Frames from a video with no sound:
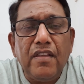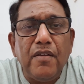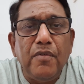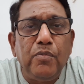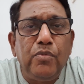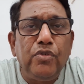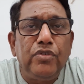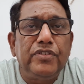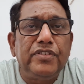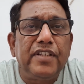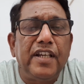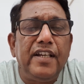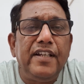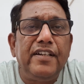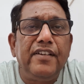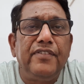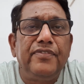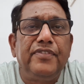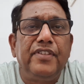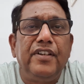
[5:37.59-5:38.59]
both side
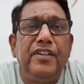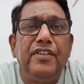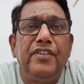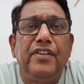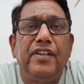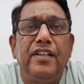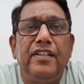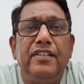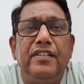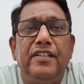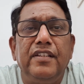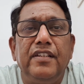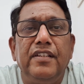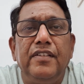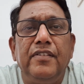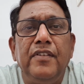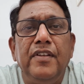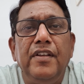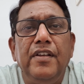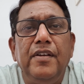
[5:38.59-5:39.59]
of the, you can say,
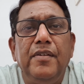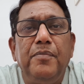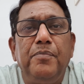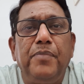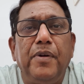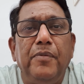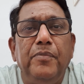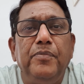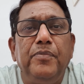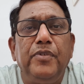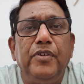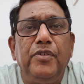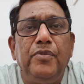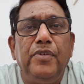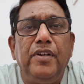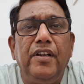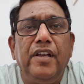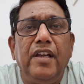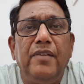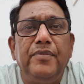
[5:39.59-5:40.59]
pump you
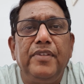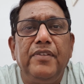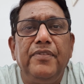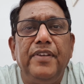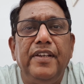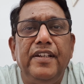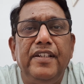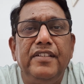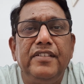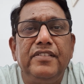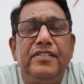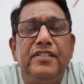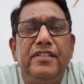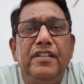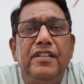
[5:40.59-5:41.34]
will have the bearings.